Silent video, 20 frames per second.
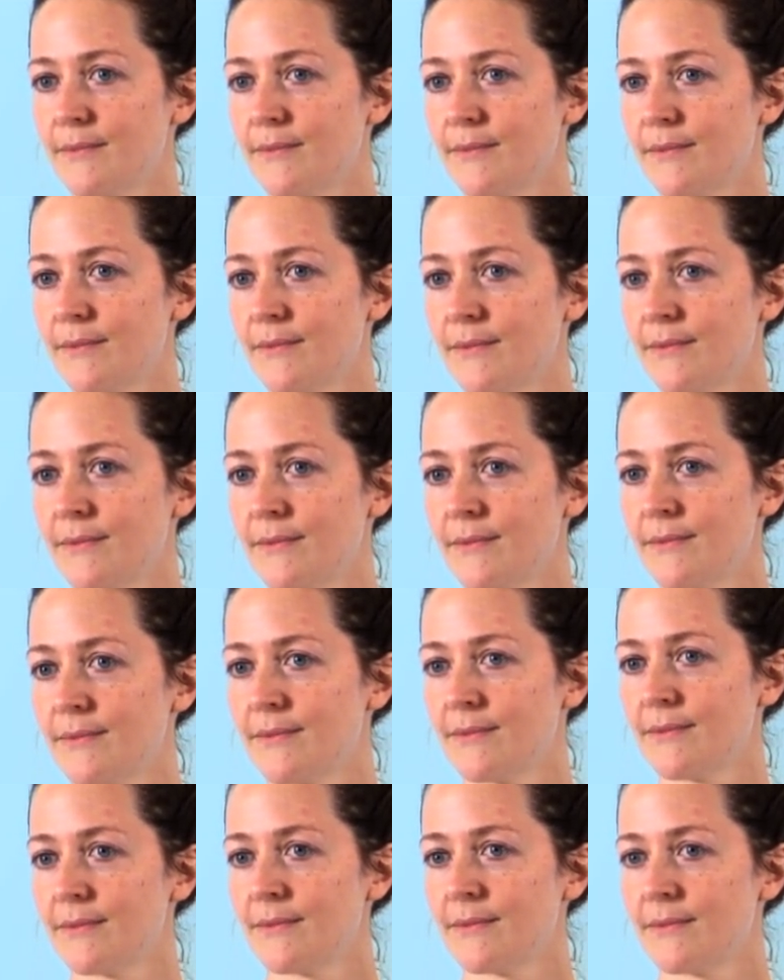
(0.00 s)

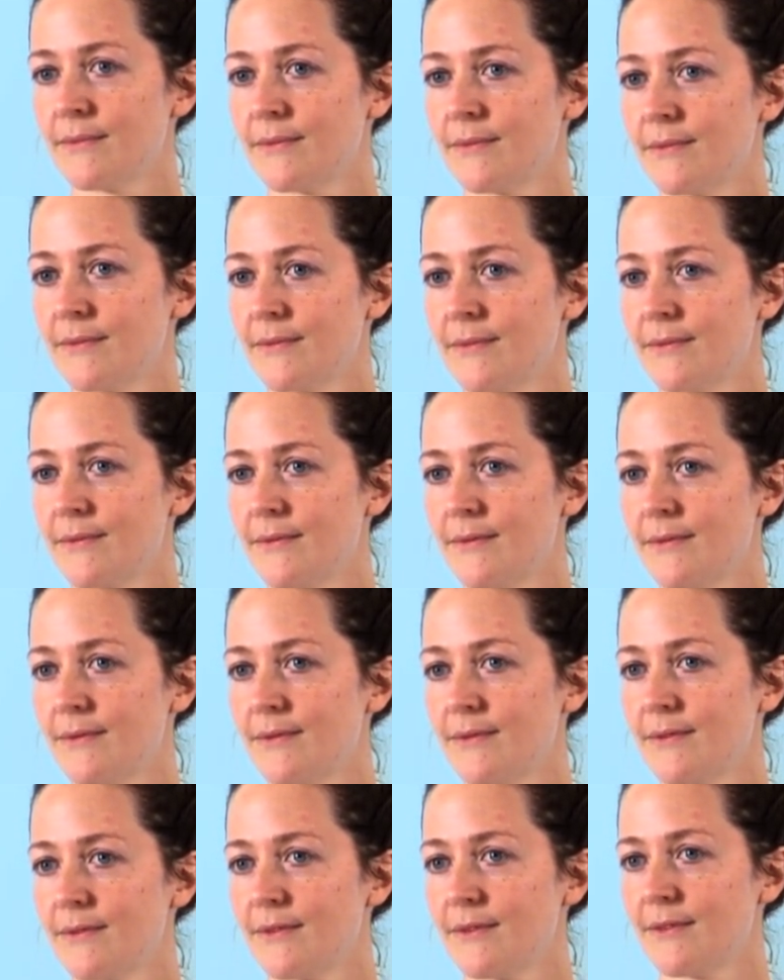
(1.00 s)

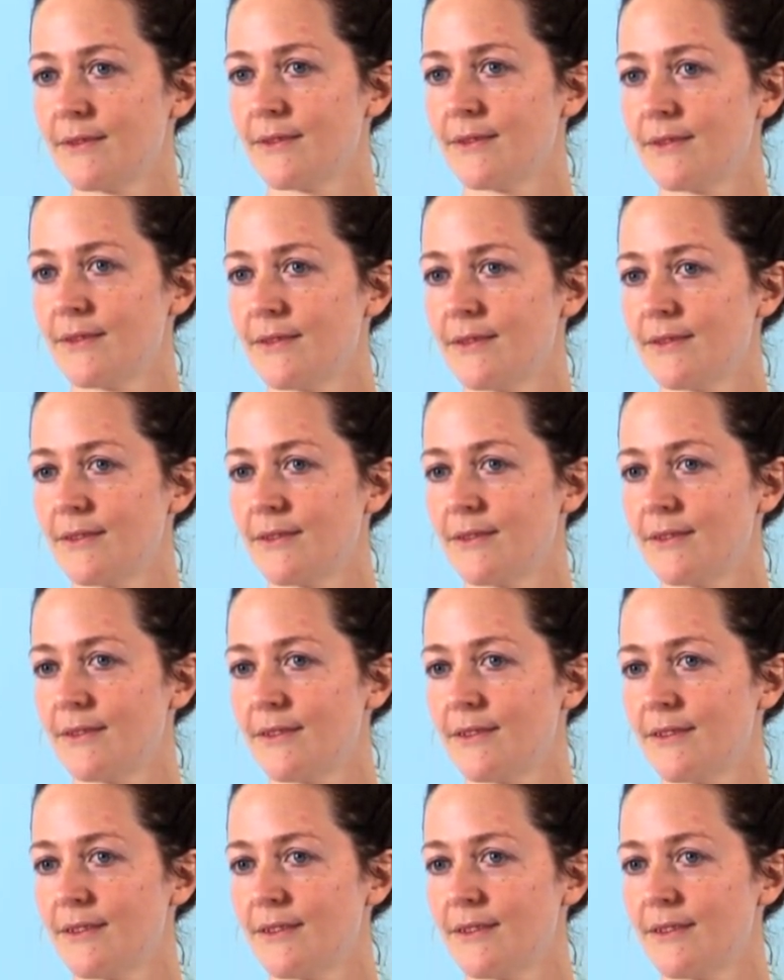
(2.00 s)
(no one is talking)